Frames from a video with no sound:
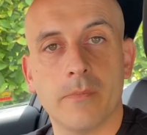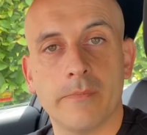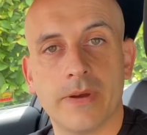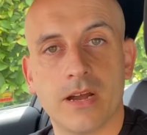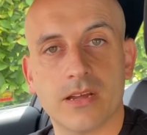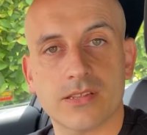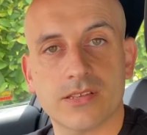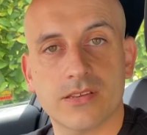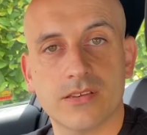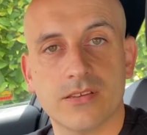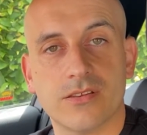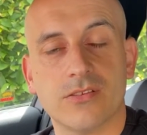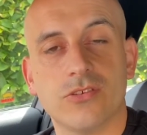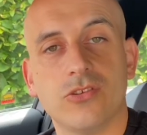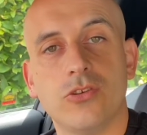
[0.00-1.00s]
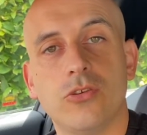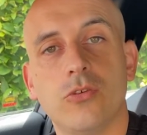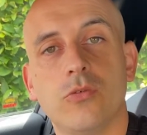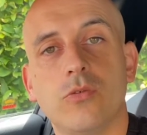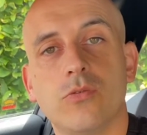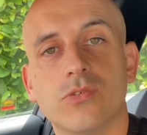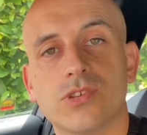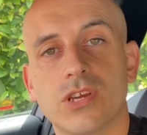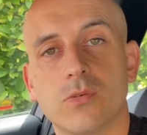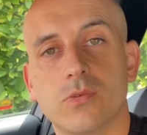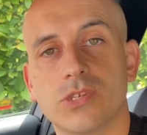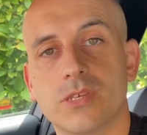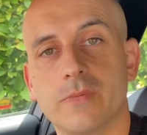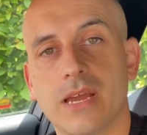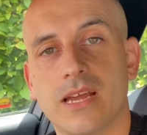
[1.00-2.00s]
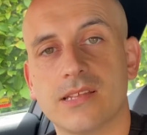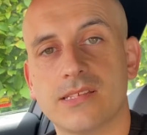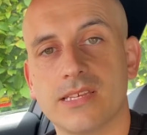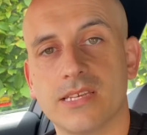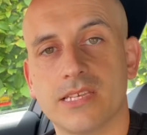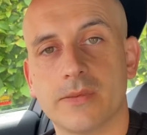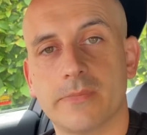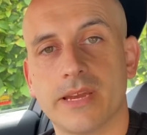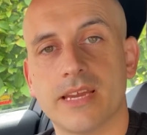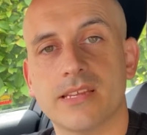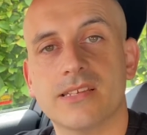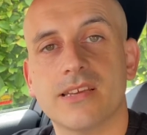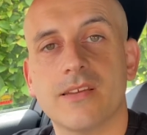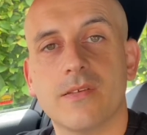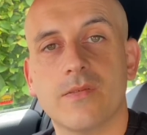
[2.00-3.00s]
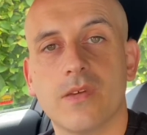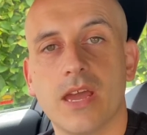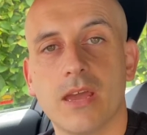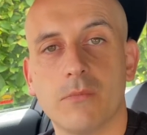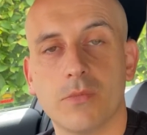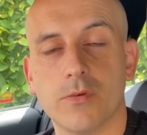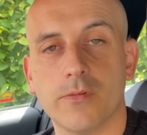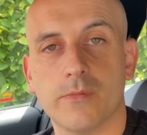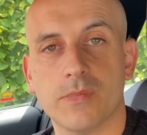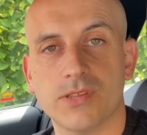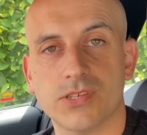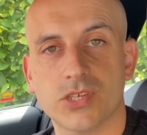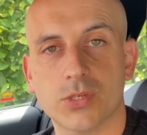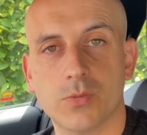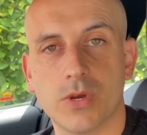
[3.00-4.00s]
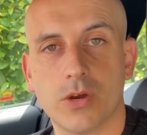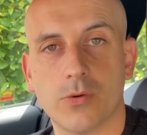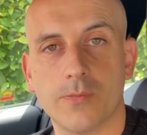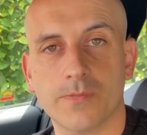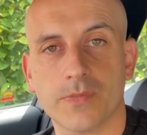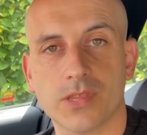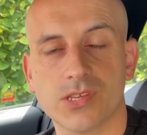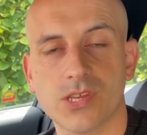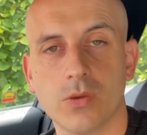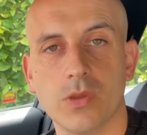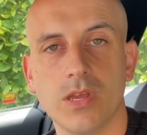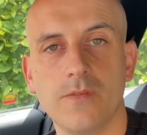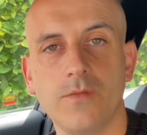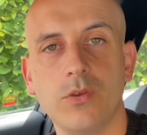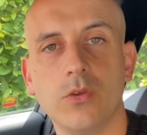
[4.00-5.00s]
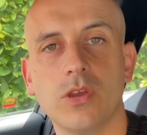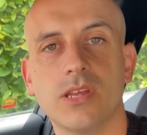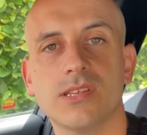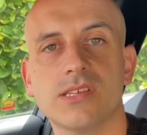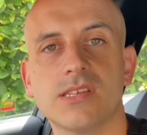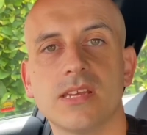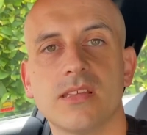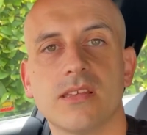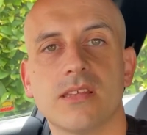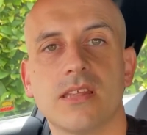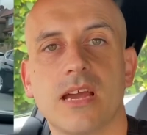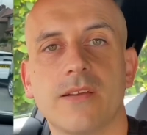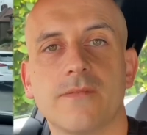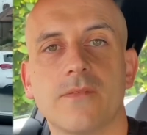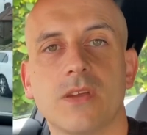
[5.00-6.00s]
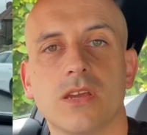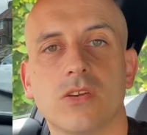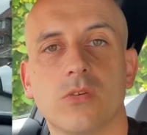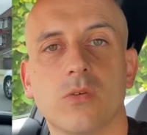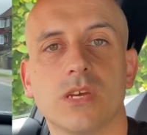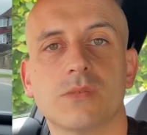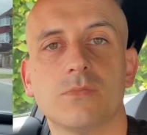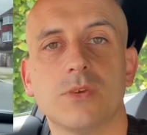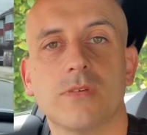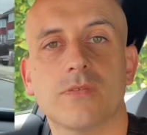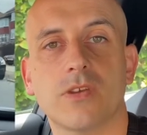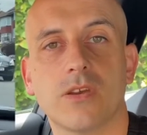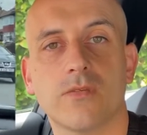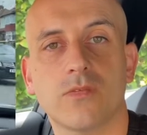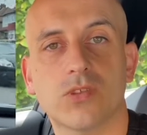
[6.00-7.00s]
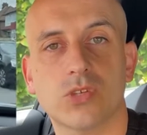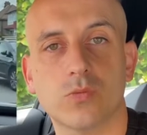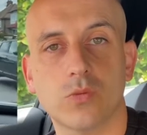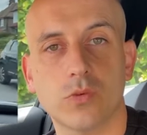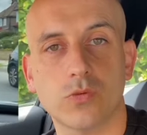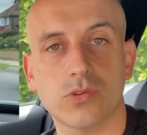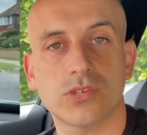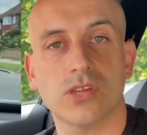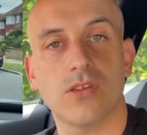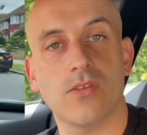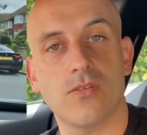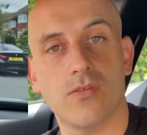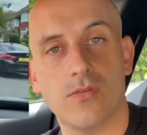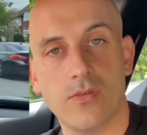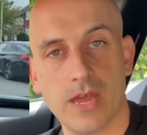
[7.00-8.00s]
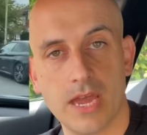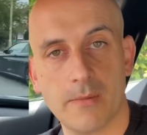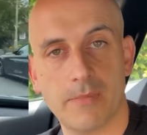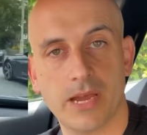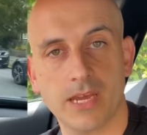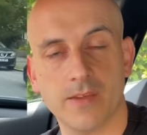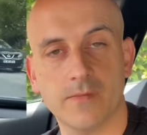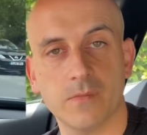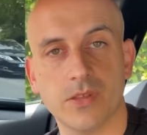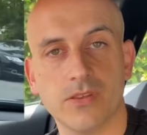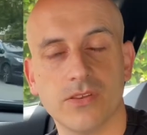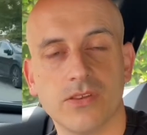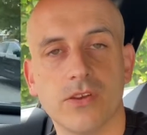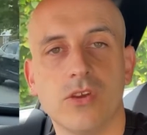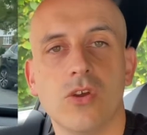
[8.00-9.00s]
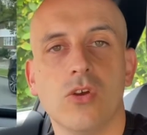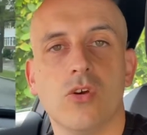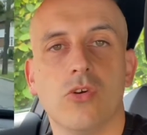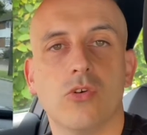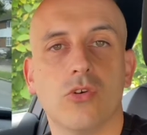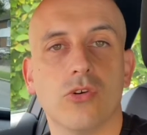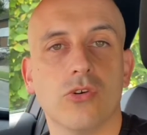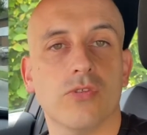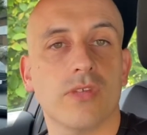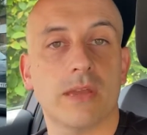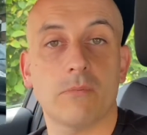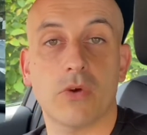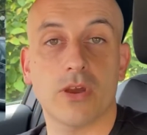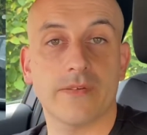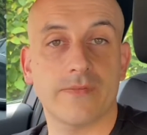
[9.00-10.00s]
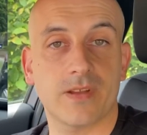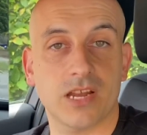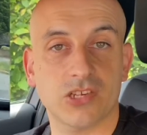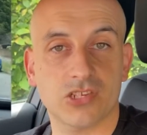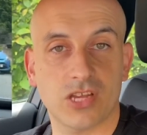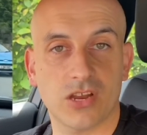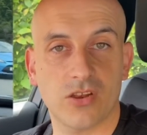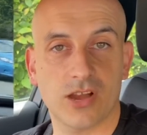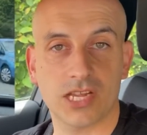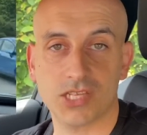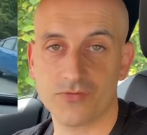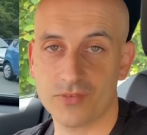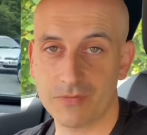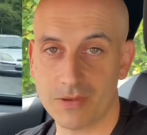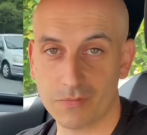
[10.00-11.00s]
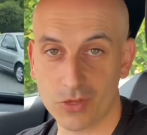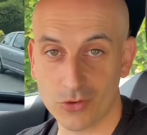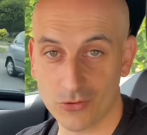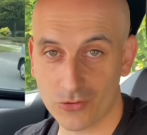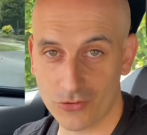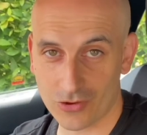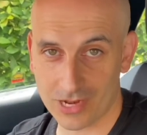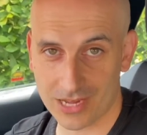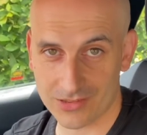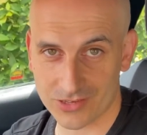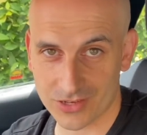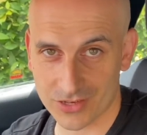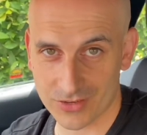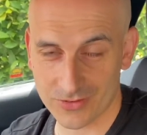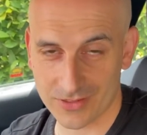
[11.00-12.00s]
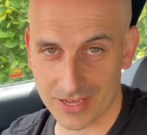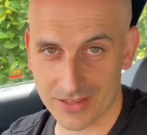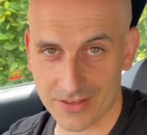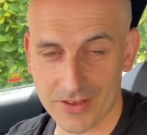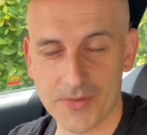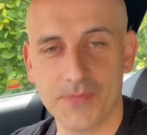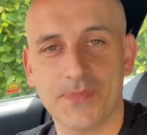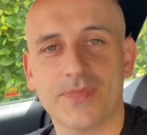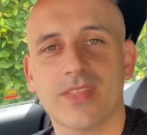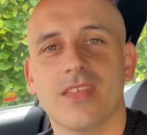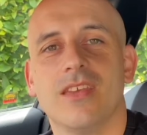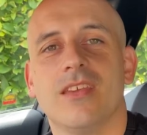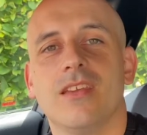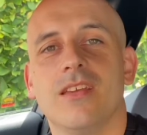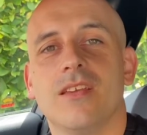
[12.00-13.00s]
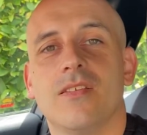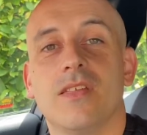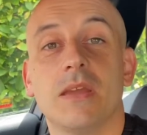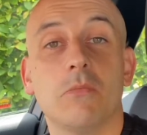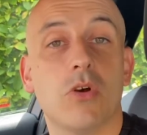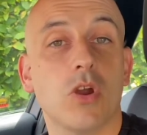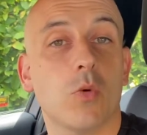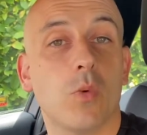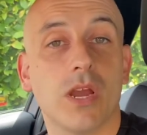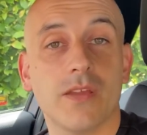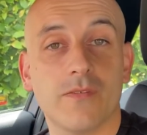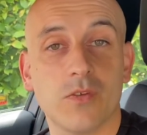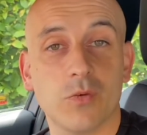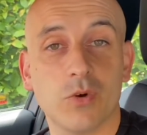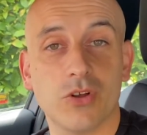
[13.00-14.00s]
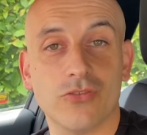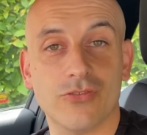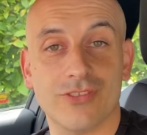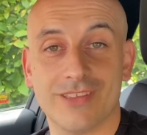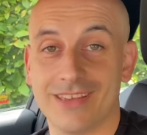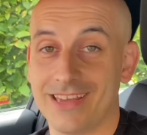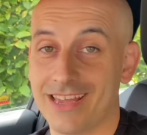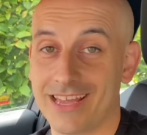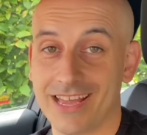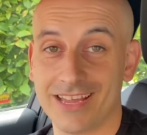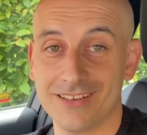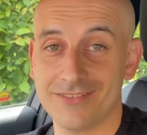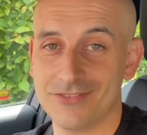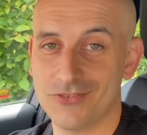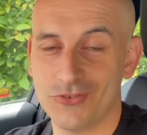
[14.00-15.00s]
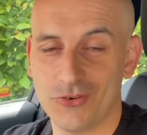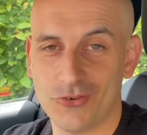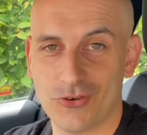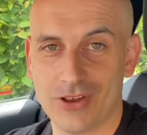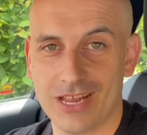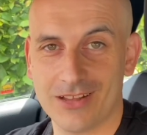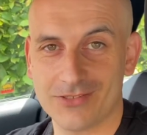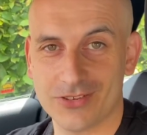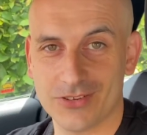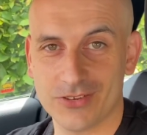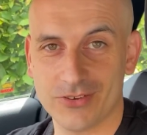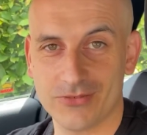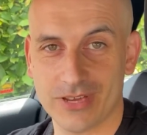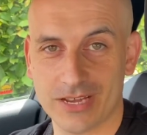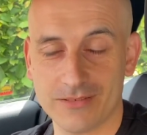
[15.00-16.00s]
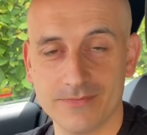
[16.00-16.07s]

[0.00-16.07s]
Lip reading: But you also want to be anticipating their movements as well. So if you can see that that vehicle has moved over towards their pavement, or they might flash their lights, remember you're not allowed to do that though. They might wave you on, again you're not allowed to do that.